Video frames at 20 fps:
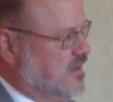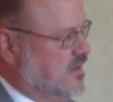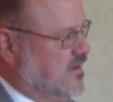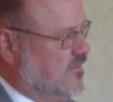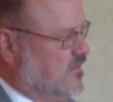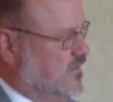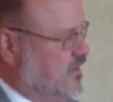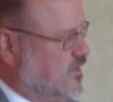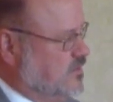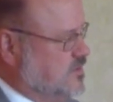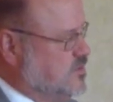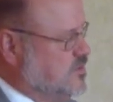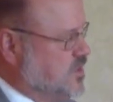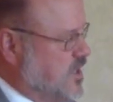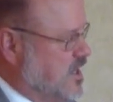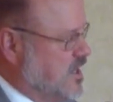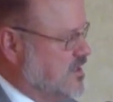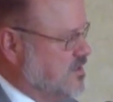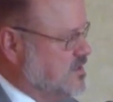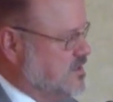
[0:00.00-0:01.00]
of those
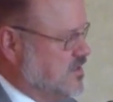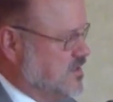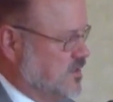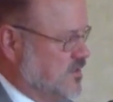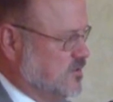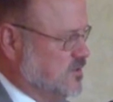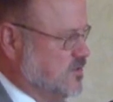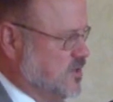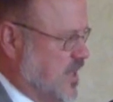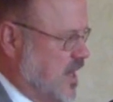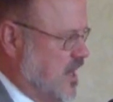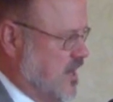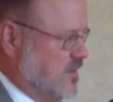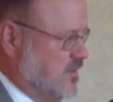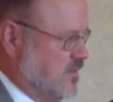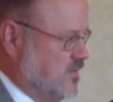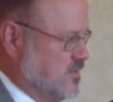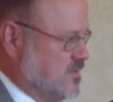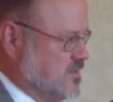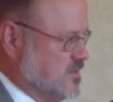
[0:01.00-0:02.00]
chains and those
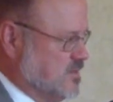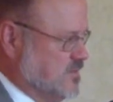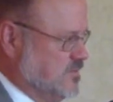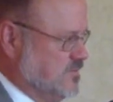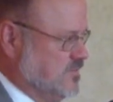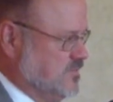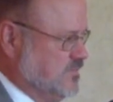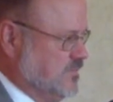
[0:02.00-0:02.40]
shackles.